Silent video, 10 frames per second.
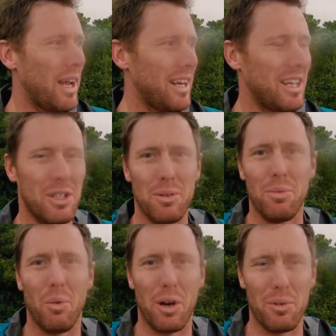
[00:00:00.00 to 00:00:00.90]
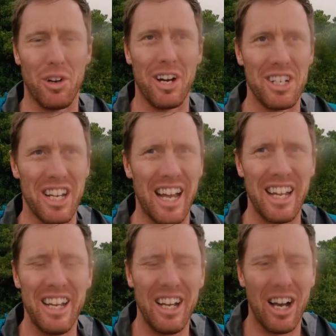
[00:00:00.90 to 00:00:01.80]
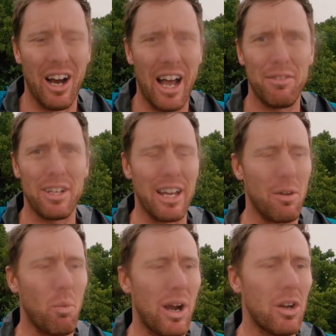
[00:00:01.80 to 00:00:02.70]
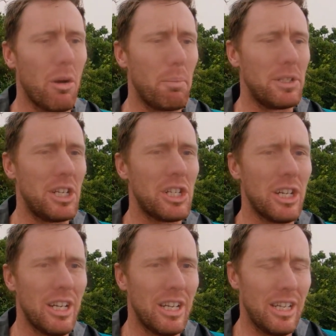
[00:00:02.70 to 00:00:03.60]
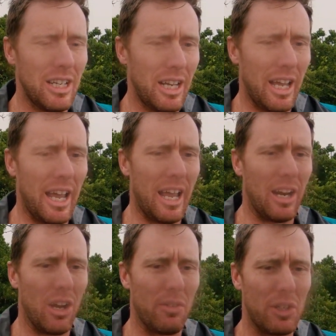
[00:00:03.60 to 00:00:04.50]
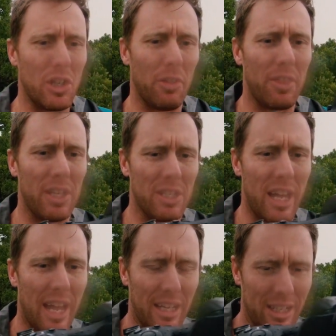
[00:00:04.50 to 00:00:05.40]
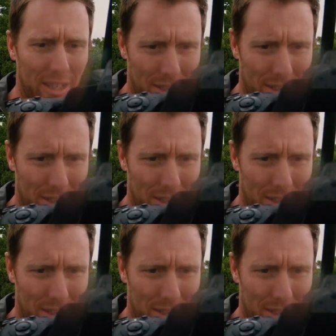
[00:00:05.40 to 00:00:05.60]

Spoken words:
wet is what I'm trying to say. I have taken one composition, and I've shot this at